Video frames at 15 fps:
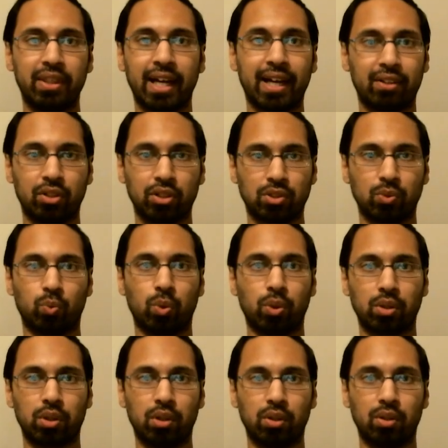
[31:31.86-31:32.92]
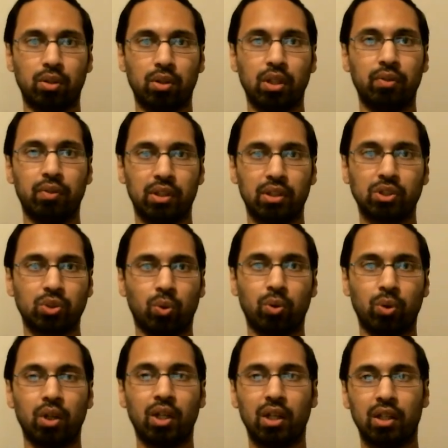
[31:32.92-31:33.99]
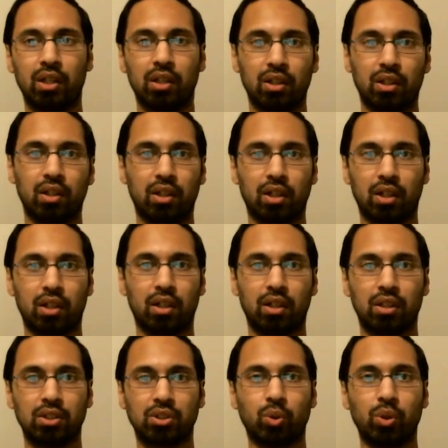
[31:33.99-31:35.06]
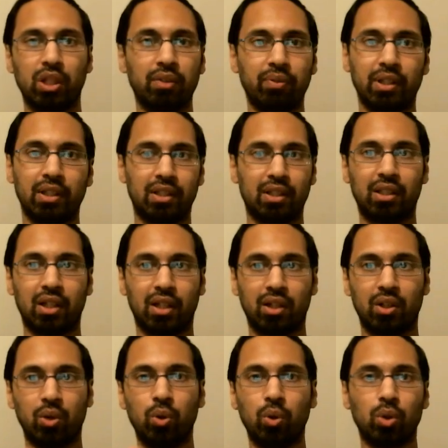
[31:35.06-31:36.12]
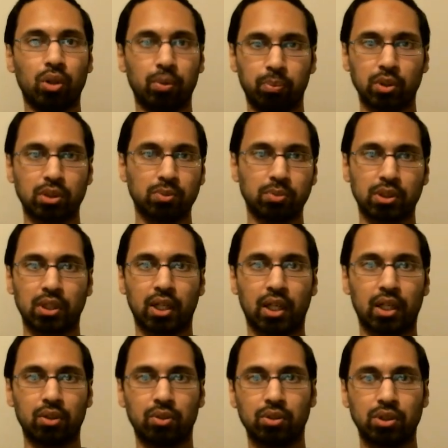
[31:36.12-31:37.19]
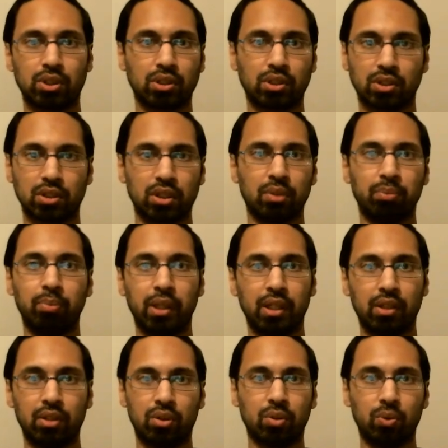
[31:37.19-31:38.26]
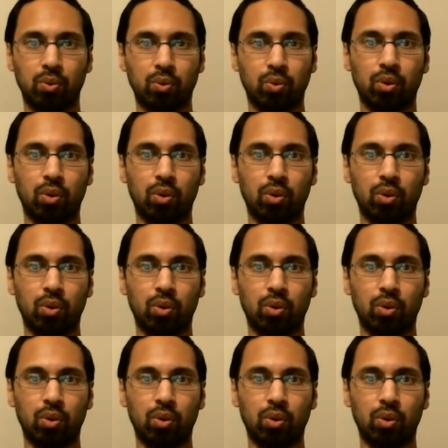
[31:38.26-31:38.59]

doesn't work here. So even the early Muslim scholars admitted to